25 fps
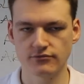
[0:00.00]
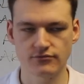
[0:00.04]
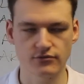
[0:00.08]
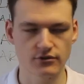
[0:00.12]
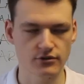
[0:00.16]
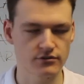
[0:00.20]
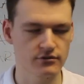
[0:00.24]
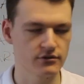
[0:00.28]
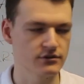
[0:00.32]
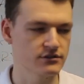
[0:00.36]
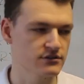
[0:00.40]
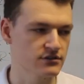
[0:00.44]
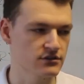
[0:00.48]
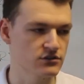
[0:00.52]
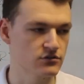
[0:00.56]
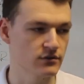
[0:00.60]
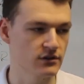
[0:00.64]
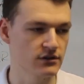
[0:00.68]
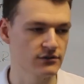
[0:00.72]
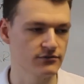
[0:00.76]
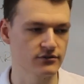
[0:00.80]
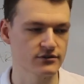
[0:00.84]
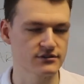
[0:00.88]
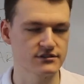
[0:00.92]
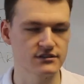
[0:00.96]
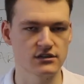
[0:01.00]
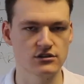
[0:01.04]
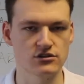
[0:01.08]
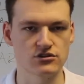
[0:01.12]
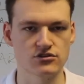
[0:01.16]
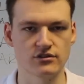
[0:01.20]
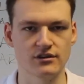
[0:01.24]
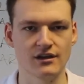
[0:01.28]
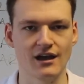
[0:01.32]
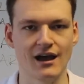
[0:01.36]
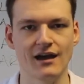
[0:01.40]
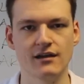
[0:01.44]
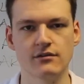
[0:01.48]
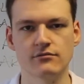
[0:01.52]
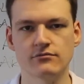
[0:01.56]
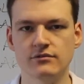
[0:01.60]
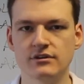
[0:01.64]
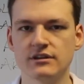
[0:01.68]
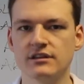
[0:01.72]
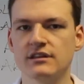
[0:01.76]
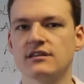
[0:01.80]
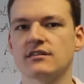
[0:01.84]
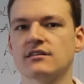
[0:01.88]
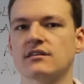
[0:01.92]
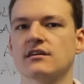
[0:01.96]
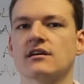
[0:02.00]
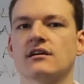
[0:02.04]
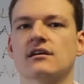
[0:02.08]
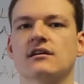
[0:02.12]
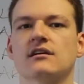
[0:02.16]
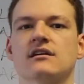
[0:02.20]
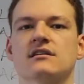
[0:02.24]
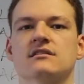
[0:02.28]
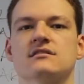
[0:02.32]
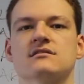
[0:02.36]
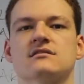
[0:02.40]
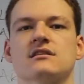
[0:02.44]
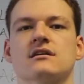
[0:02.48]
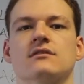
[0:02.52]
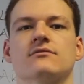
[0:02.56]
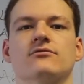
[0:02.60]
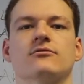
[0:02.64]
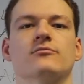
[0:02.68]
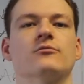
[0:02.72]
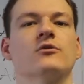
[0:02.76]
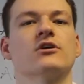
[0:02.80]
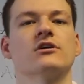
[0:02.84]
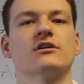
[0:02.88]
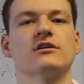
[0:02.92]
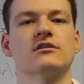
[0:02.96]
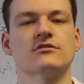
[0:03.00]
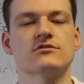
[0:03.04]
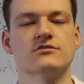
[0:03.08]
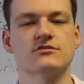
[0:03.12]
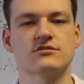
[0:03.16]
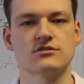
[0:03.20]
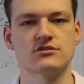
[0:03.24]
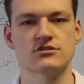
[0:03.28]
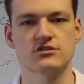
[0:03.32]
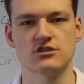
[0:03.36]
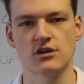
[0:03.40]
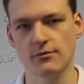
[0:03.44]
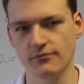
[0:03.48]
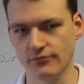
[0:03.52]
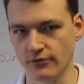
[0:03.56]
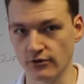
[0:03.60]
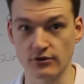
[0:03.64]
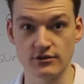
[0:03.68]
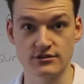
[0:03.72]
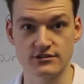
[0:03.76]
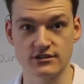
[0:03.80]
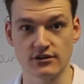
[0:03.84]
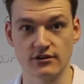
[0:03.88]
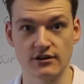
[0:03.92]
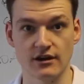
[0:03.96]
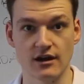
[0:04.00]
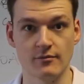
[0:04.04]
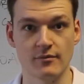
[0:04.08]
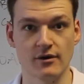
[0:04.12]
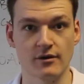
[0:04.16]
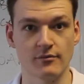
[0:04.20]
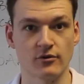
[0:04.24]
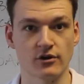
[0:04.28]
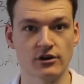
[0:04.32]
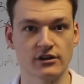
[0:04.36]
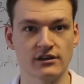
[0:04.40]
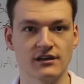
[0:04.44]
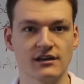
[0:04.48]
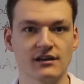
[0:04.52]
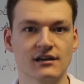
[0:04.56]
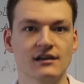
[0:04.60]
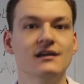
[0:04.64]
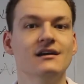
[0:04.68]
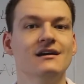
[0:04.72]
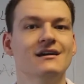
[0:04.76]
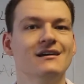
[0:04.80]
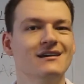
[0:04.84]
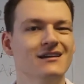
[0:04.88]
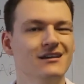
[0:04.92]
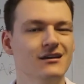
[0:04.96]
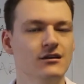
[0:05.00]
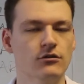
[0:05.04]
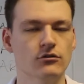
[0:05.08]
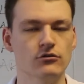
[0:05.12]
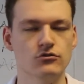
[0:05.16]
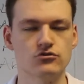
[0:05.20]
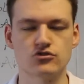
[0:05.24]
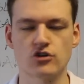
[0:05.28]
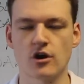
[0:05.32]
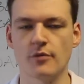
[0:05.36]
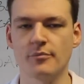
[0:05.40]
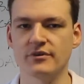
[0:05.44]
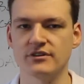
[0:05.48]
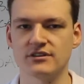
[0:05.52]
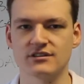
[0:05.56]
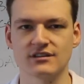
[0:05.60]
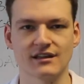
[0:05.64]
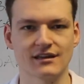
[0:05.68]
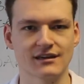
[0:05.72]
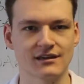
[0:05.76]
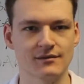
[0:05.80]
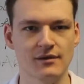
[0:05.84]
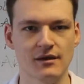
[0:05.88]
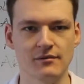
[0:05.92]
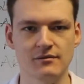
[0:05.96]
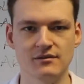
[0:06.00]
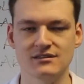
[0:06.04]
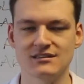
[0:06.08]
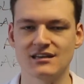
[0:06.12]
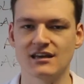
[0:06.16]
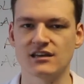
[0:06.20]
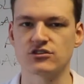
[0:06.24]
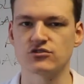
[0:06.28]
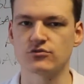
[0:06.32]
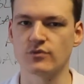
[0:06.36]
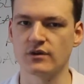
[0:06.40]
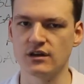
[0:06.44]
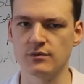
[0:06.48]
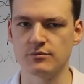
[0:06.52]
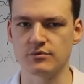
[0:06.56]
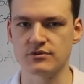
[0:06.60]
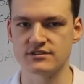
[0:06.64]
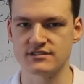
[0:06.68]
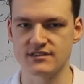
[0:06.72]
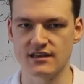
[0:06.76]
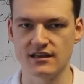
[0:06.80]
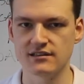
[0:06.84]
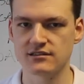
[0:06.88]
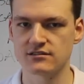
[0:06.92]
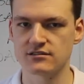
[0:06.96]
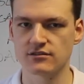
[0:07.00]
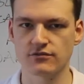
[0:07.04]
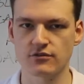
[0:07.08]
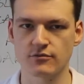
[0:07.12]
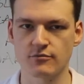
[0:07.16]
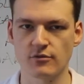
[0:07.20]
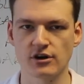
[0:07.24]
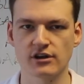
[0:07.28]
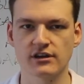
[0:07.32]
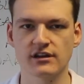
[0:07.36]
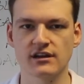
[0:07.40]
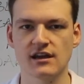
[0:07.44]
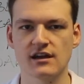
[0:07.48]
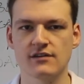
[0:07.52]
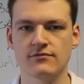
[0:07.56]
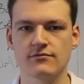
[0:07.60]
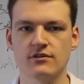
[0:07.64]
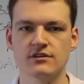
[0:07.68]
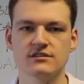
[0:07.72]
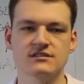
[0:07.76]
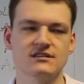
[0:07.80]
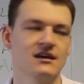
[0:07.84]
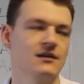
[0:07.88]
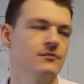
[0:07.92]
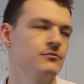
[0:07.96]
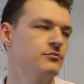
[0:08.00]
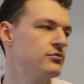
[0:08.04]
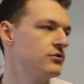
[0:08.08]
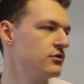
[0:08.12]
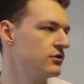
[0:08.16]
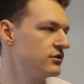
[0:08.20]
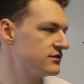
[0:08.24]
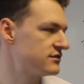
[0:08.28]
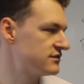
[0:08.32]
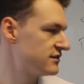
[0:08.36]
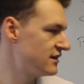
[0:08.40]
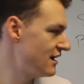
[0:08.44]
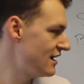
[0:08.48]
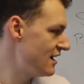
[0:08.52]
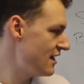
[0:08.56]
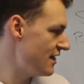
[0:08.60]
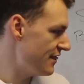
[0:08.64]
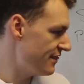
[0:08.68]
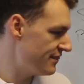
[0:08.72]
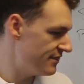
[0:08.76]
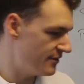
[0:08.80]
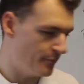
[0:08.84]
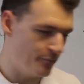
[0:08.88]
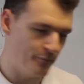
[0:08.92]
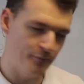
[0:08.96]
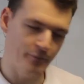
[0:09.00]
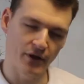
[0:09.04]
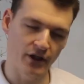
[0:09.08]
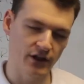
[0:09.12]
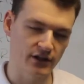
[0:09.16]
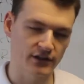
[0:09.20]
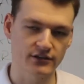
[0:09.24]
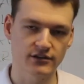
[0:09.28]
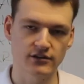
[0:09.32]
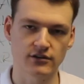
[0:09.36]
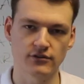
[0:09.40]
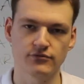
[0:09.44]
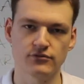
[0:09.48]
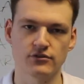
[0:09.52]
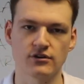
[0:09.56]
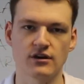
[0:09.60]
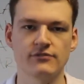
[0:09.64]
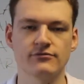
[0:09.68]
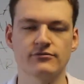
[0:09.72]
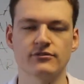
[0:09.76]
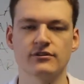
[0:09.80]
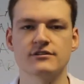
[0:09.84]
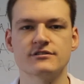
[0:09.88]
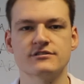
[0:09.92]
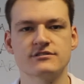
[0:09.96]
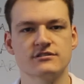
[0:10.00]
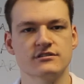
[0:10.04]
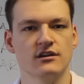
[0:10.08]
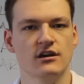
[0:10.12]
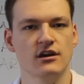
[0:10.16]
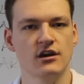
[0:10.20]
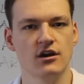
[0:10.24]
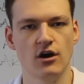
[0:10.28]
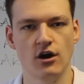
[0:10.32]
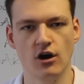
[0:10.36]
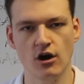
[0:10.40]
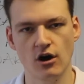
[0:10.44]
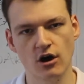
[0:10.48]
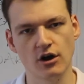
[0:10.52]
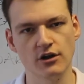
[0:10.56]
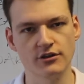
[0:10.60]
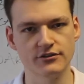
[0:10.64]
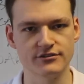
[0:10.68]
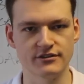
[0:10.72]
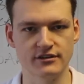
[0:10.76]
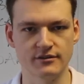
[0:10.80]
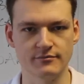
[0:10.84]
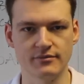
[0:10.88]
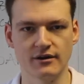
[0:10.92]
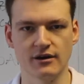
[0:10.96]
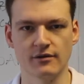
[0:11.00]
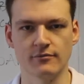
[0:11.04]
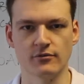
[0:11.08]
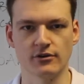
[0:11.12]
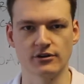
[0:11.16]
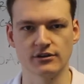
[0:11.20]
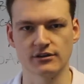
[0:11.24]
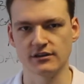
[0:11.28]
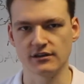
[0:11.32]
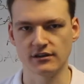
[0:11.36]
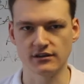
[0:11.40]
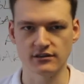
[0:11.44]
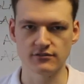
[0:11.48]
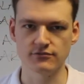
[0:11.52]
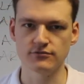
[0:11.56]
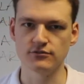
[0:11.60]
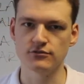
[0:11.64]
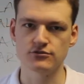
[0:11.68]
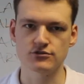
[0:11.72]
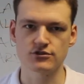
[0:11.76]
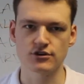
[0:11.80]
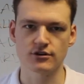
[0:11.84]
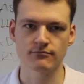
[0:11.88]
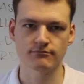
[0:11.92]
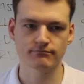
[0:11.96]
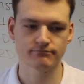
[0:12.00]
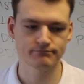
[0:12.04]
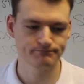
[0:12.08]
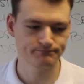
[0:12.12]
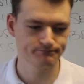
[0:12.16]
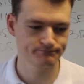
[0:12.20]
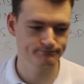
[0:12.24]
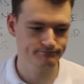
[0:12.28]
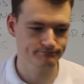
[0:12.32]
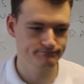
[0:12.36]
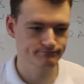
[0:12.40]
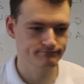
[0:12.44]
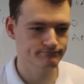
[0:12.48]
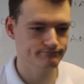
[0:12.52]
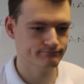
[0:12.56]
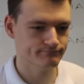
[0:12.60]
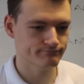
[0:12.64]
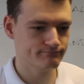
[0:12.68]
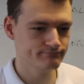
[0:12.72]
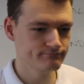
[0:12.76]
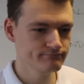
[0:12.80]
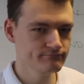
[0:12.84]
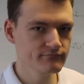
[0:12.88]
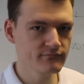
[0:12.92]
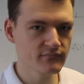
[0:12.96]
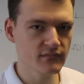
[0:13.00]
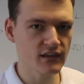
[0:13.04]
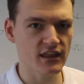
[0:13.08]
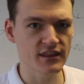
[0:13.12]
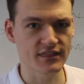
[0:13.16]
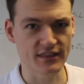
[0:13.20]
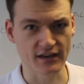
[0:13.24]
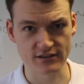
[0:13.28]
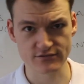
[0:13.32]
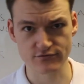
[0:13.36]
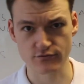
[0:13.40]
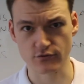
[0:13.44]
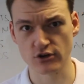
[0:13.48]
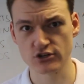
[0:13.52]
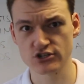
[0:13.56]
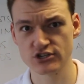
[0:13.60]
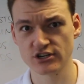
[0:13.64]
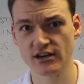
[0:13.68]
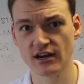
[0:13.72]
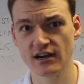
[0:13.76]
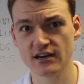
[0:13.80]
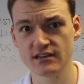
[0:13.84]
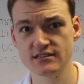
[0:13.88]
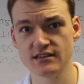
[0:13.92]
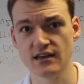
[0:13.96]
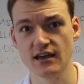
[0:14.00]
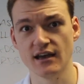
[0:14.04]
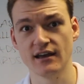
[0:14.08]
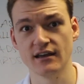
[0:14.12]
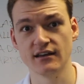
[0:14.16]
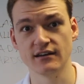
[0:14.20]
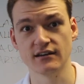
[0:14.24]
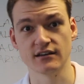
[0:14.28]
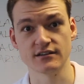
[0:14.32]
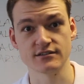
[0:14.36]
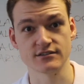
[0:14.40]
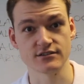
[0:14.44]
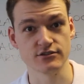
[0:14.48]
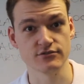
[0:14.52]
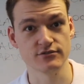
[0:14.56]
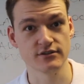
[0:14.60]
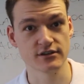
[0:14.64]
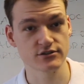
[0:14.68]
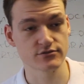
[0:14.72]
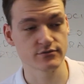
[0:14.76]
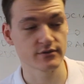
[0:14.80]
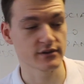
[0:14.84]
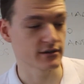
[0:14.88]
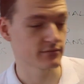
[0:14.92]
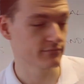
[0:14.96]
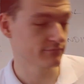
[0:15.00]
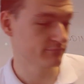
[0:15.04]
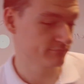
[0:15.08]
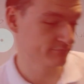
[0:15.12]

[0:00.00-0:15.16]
further into the 21st century. I really think it's time for marketers to stop focusing on outbound marketing. Drop it to like maybe 10-20% of your marketing efforts and put the bulk of your efforts onto inbound marketing in the future. Thanks for watching, guys, and I'll see you next week.